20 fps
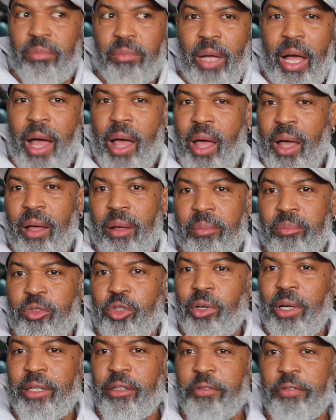I'm
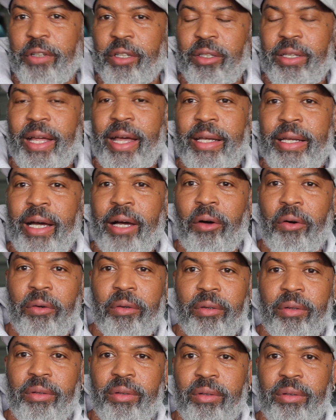trying to figure that
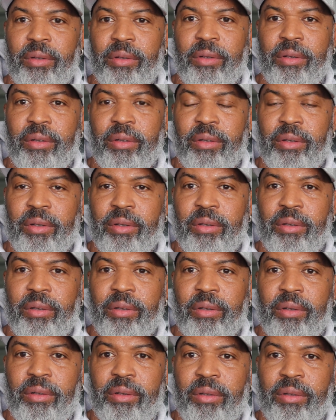out.
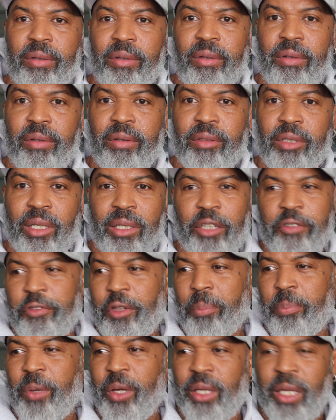You lift
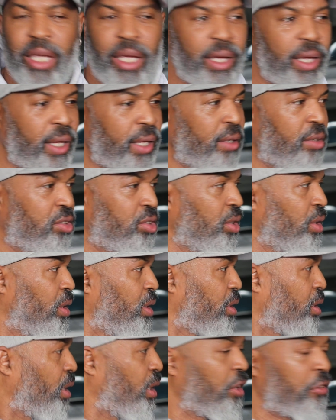up your kids,
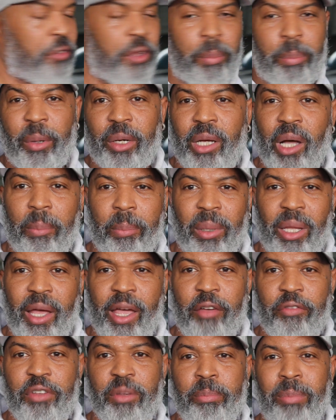you lift up a couple of
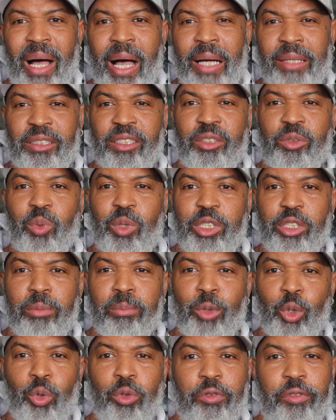heavy boxes when you
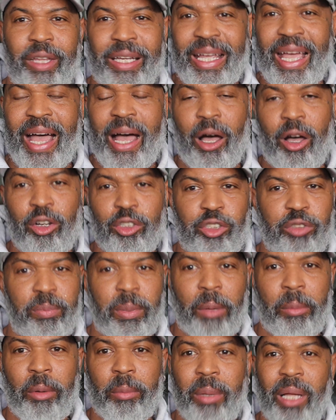move, the couch,
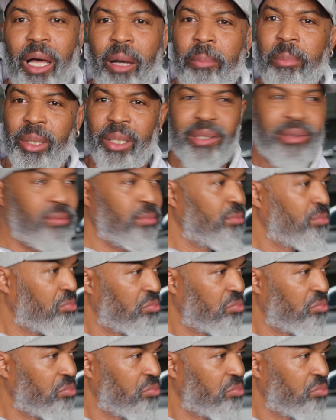blah, blah, blah, but